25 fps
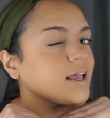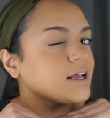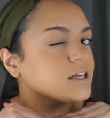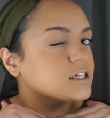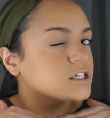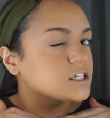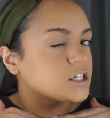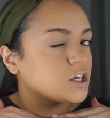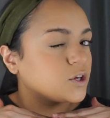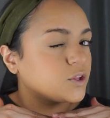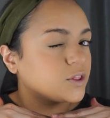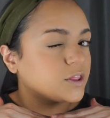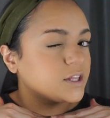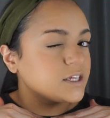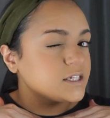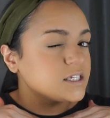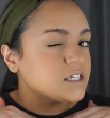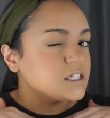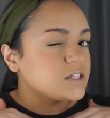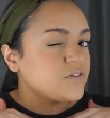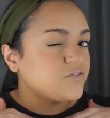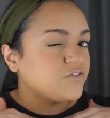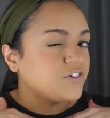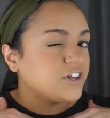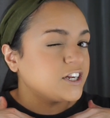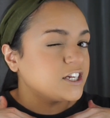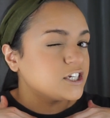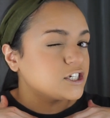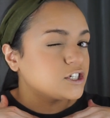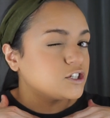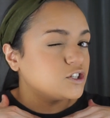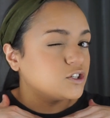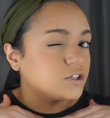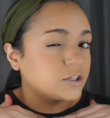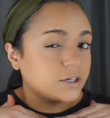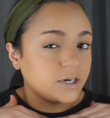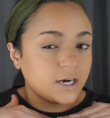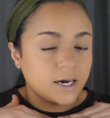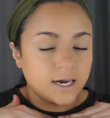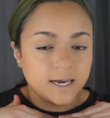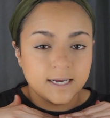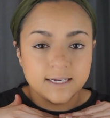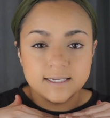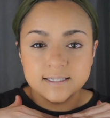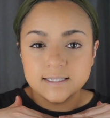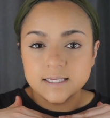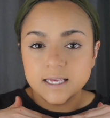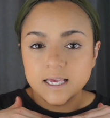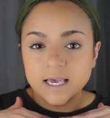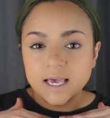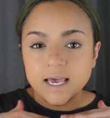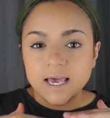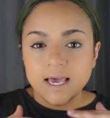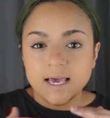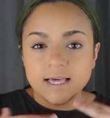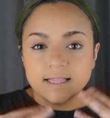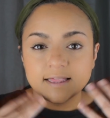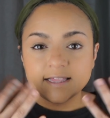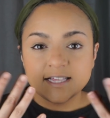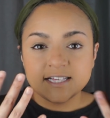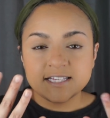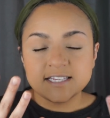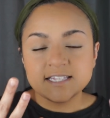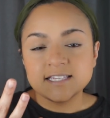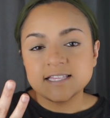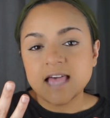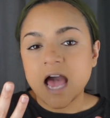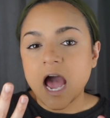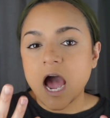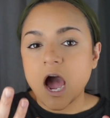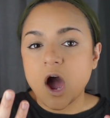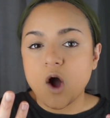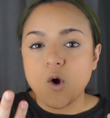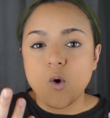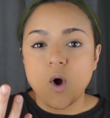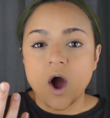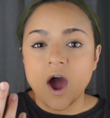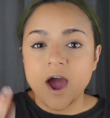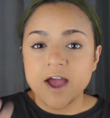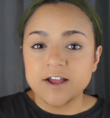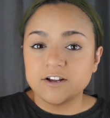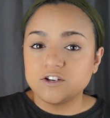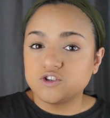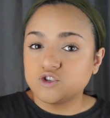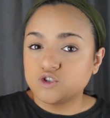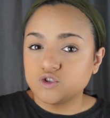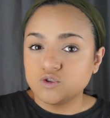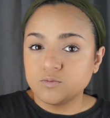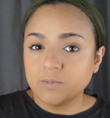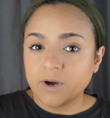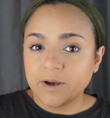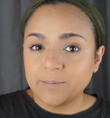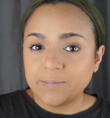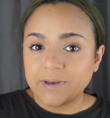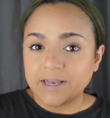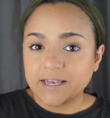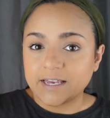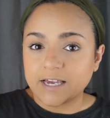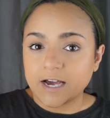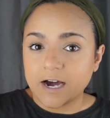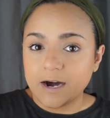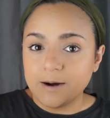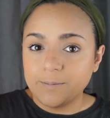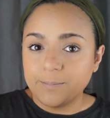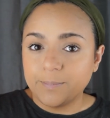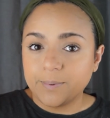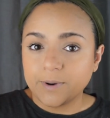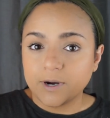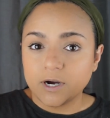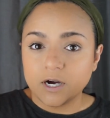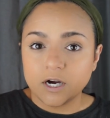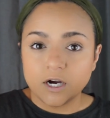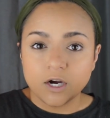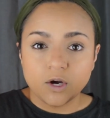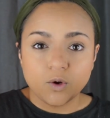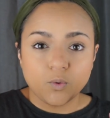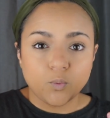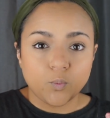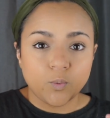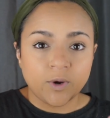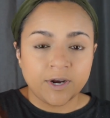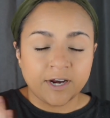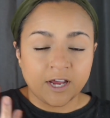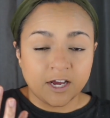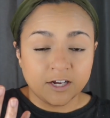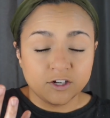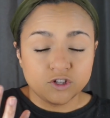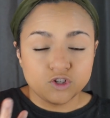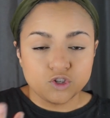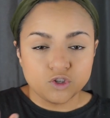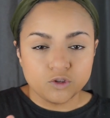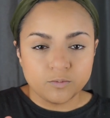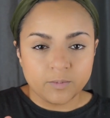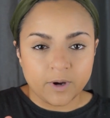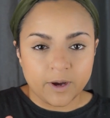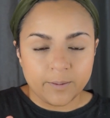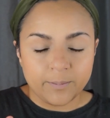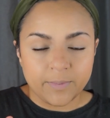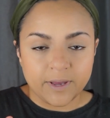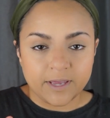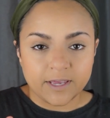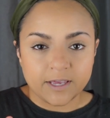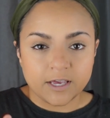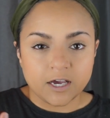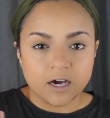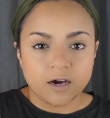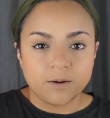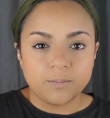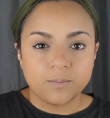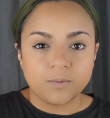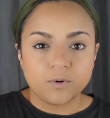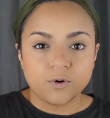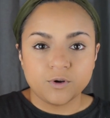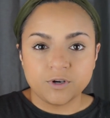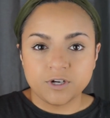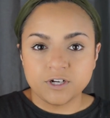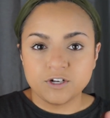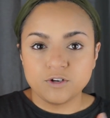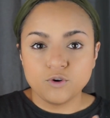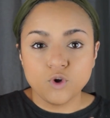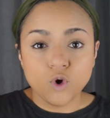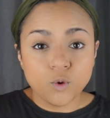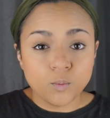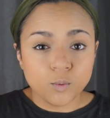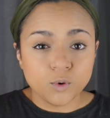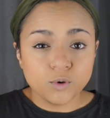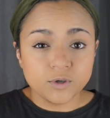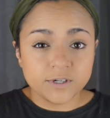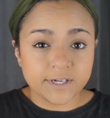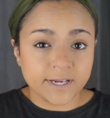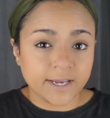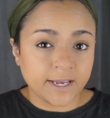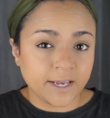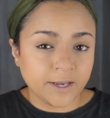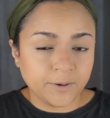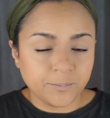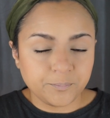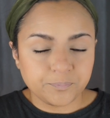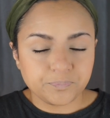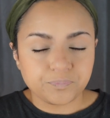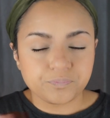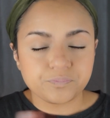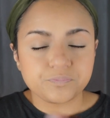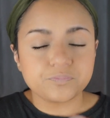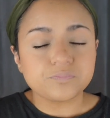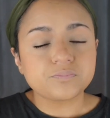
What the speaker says: So this is the finished look, guys. This is how I do my makeup when I do my makeup on a normal day.